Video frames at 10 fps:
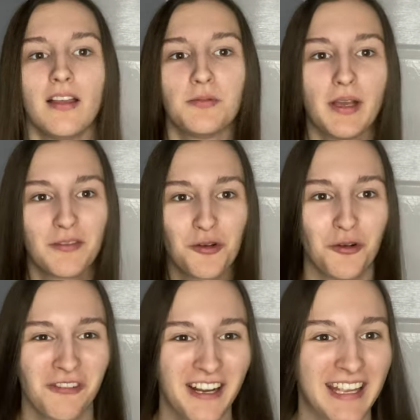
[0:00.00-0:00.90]
So I might have to go
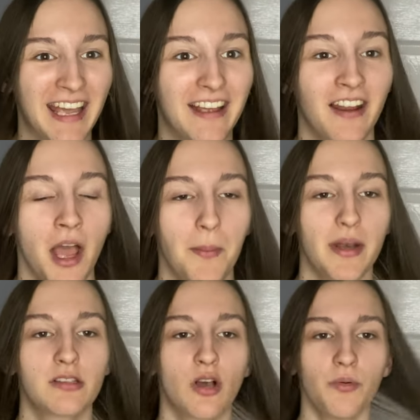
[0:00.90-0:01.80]
over it again. But
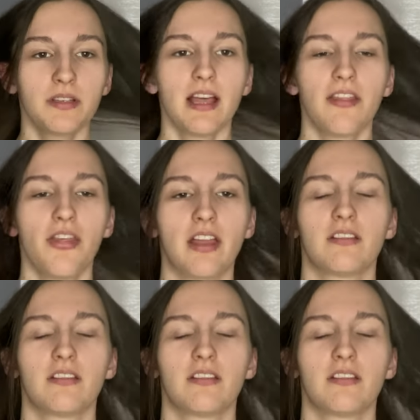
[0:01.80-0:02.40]
it's always that thing.